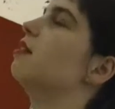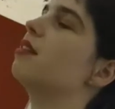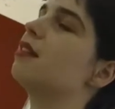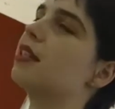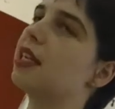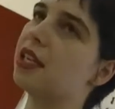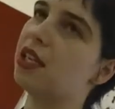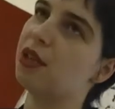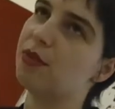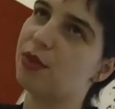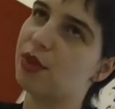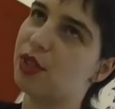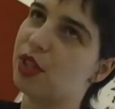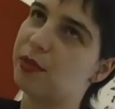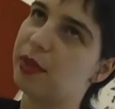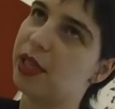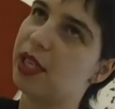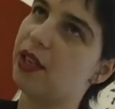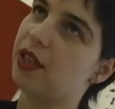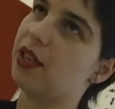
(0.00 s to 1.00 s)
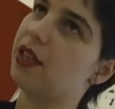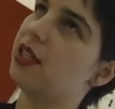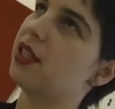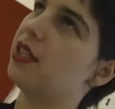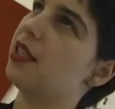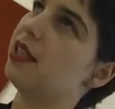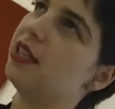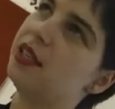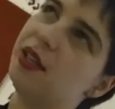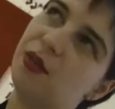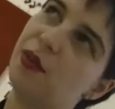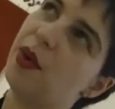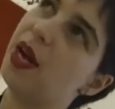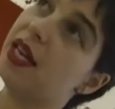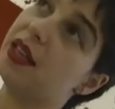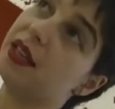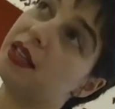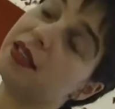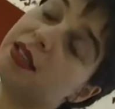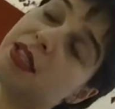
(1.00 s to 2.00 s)
God, I can't possibly look at it," in the
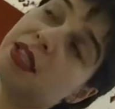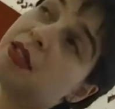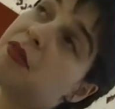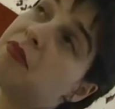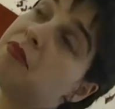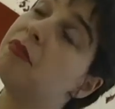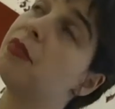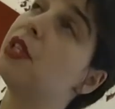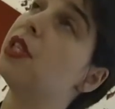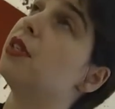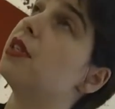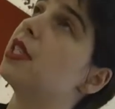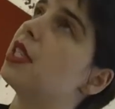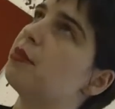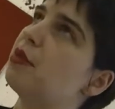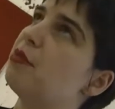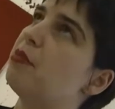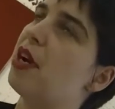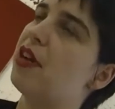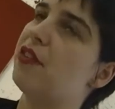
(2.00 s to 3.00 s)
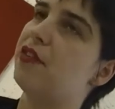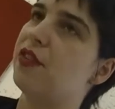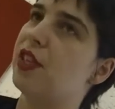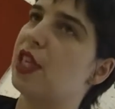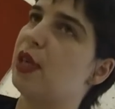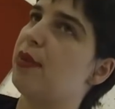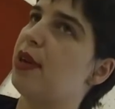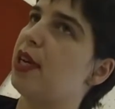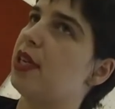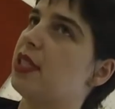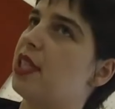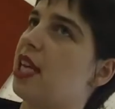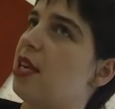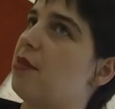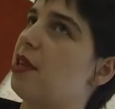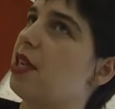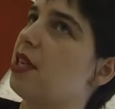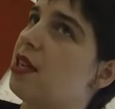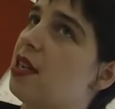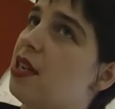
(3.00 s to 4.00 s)
way that, you know, someone might feel about
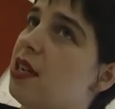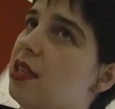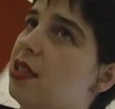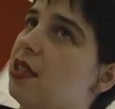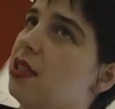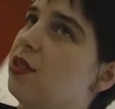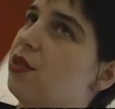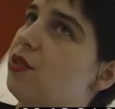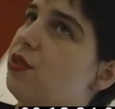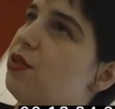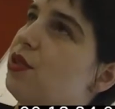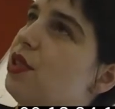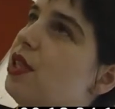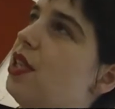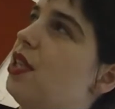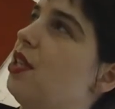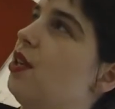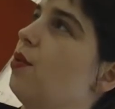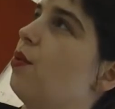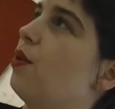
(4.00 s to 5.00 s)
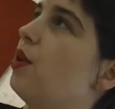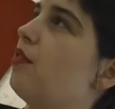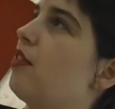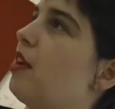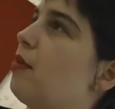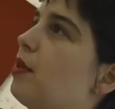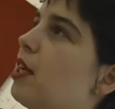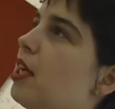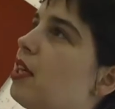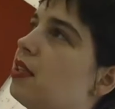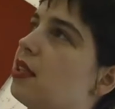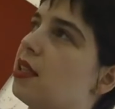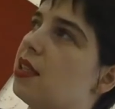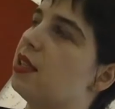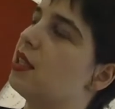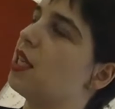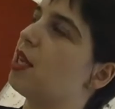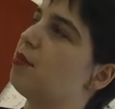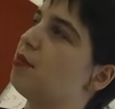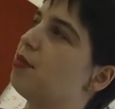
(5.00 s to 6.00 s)
Damien Hirst or one of Abigail's
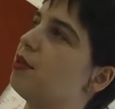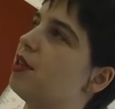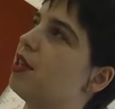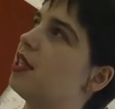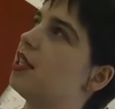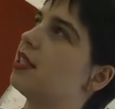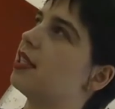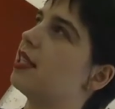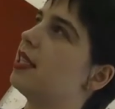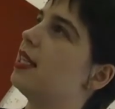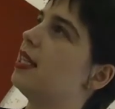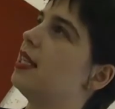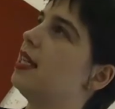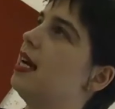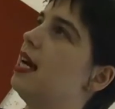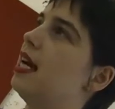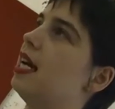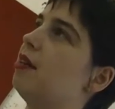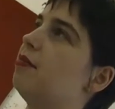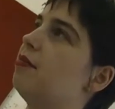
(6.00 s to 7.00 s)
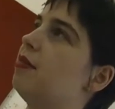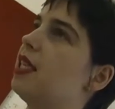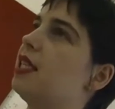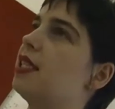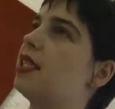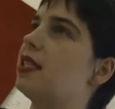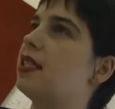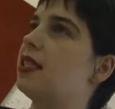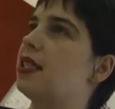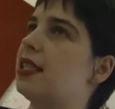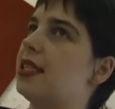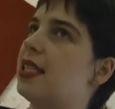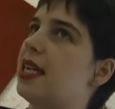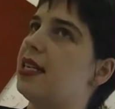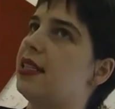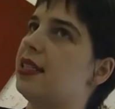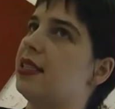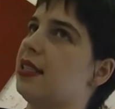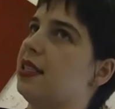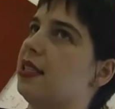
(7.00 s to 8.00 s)
contemporaries. Um, it's
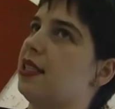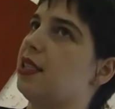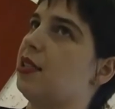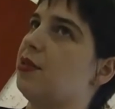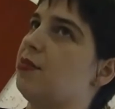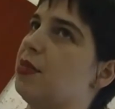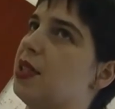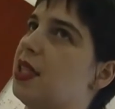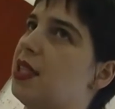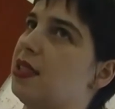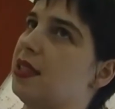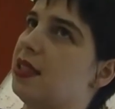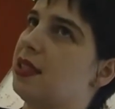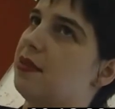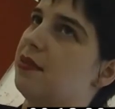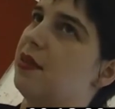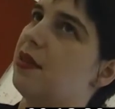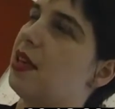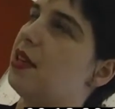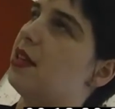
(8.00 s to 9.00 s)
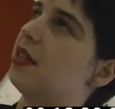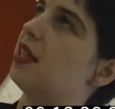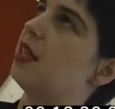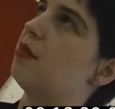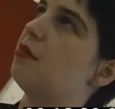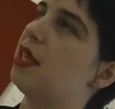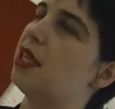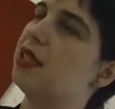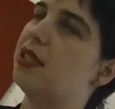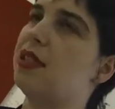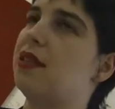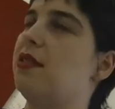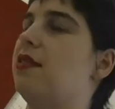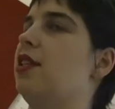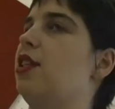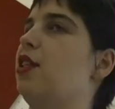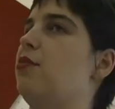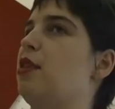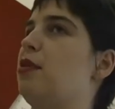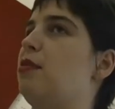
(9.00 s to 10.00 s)
understated, but it's. I think that makes it,
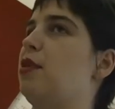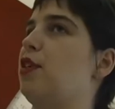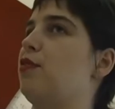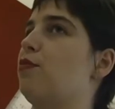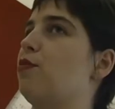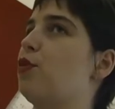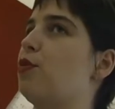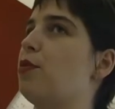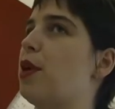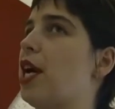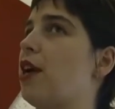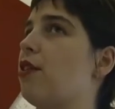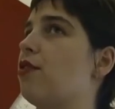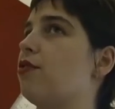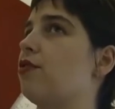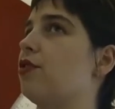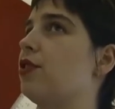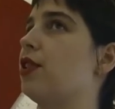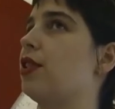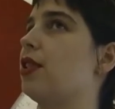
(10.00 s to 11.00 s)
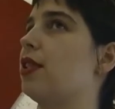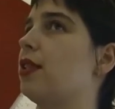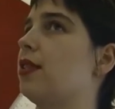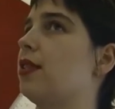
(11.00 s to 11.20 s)
you know, maybe even more powerful.